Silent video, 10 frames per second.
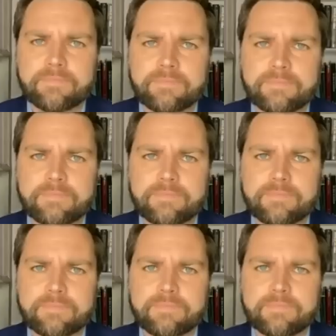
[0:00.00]

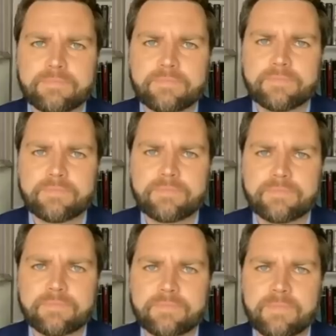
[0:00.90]

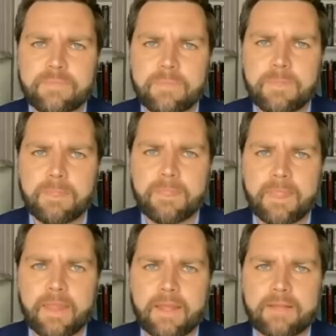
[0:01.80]

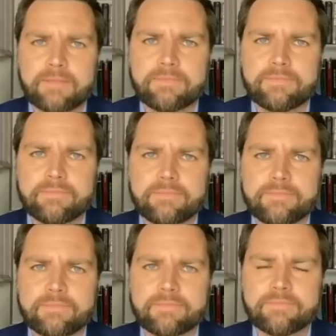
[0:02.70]

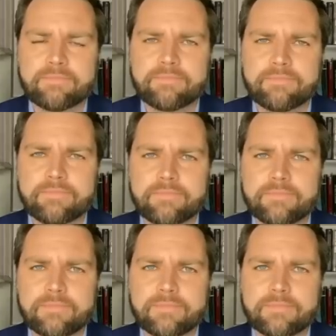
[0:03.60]

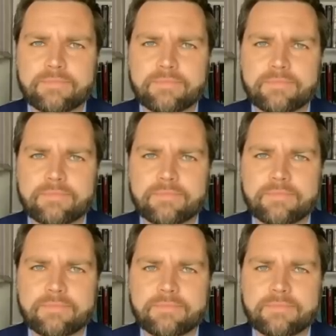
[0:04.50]
No words are spoken by the person on screen.